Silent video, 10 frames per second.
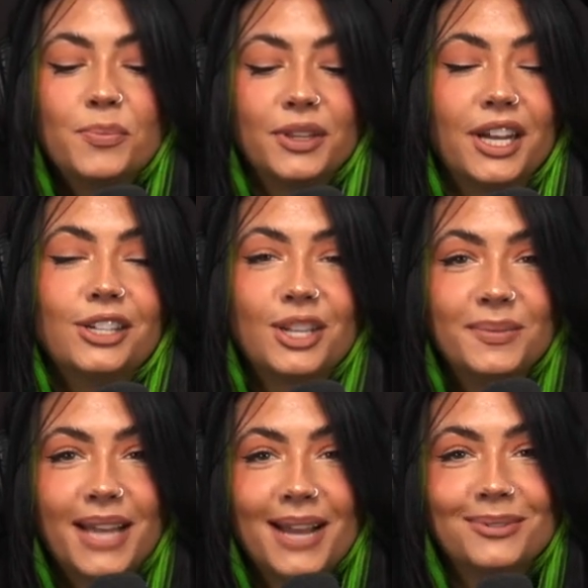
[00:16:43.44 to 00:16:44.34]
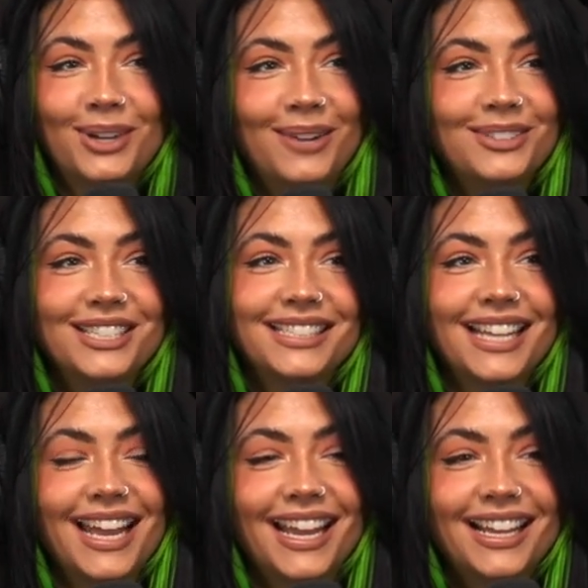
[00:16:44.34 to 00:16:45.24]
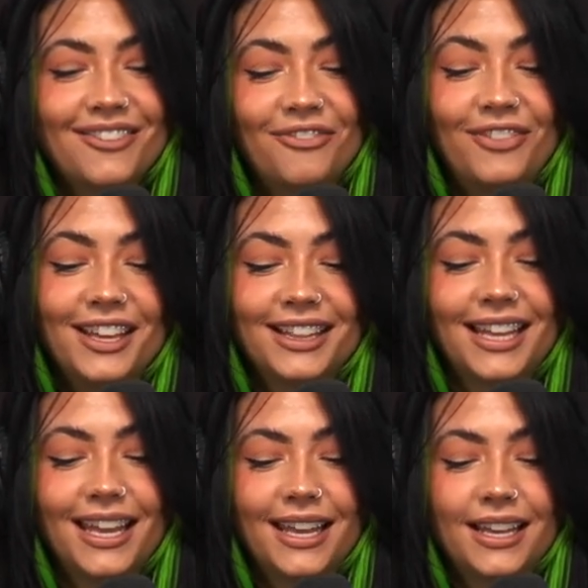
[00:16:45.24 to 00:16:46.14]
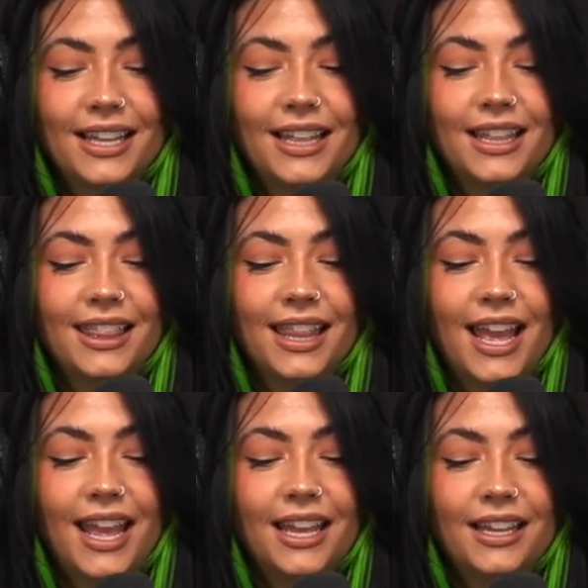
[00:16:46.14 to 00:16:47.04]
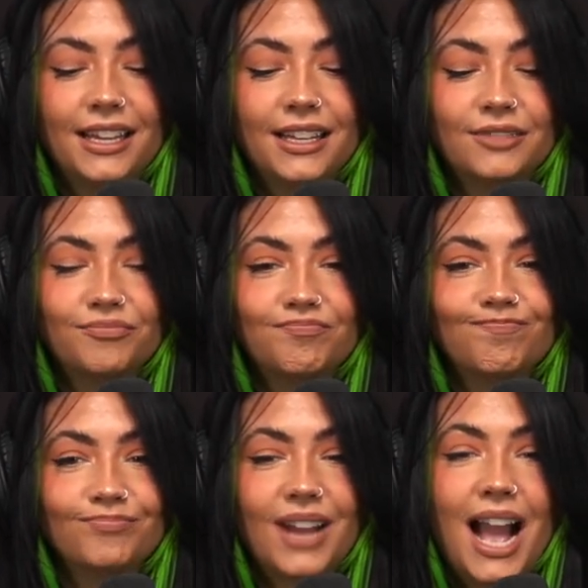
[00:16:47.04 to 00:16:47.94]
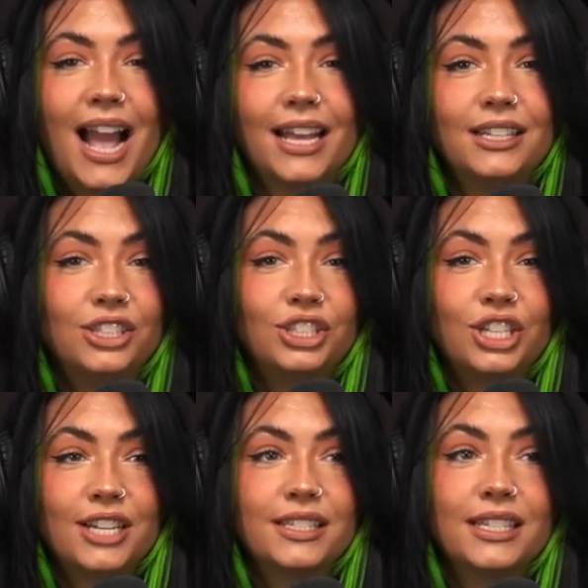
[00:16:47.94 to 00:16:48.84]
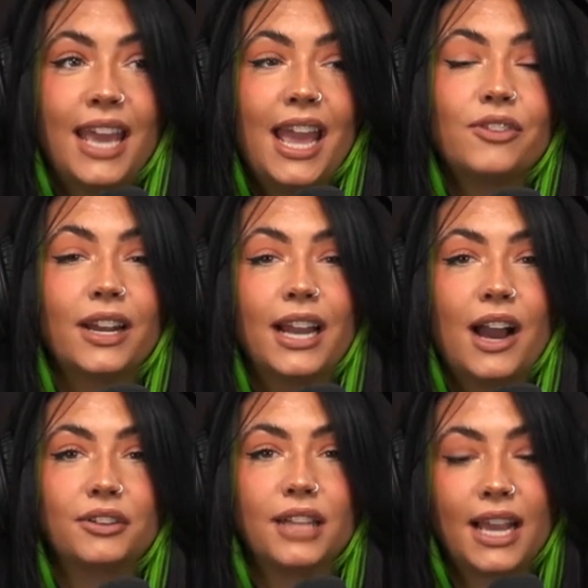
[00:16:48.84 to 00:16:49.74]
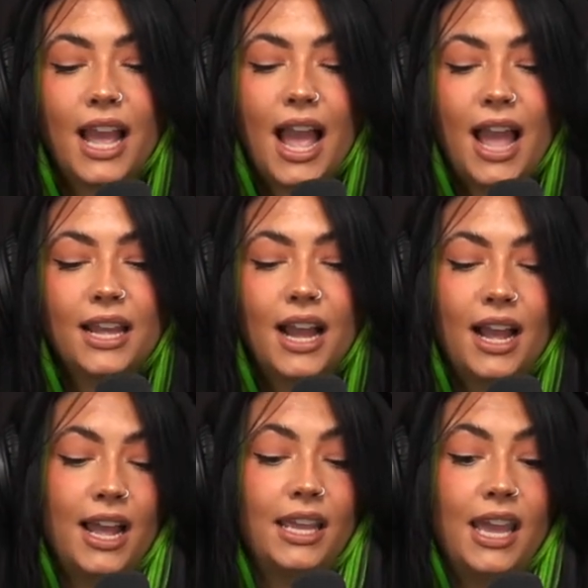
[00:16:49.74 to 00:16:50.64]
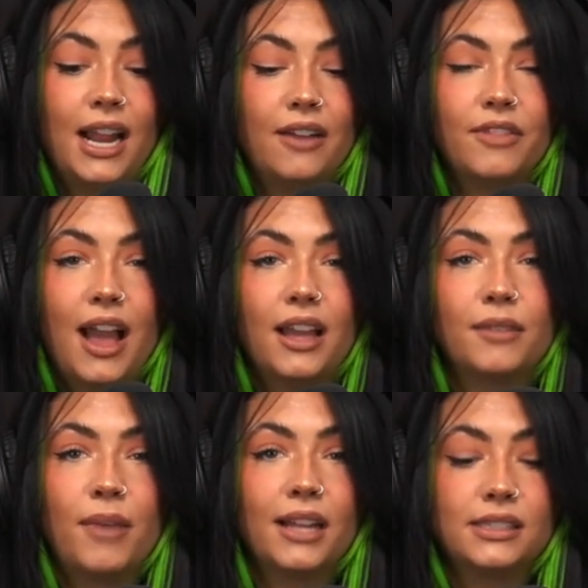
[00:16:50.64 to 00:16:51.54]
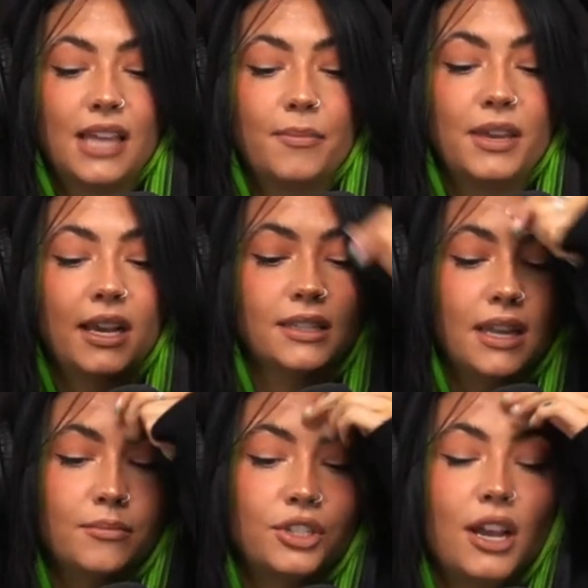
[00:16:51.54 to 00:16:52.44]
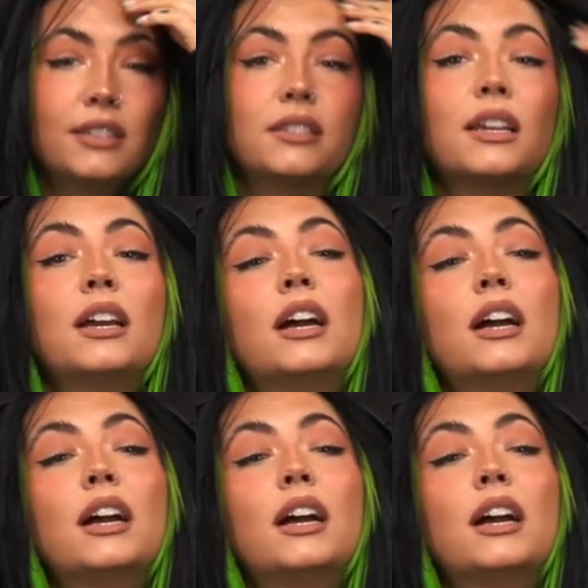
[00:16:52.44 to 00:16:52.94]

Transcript: But there are some times where I'm just like feeling like I just can't right now. Like I can't have that mindset because I'm just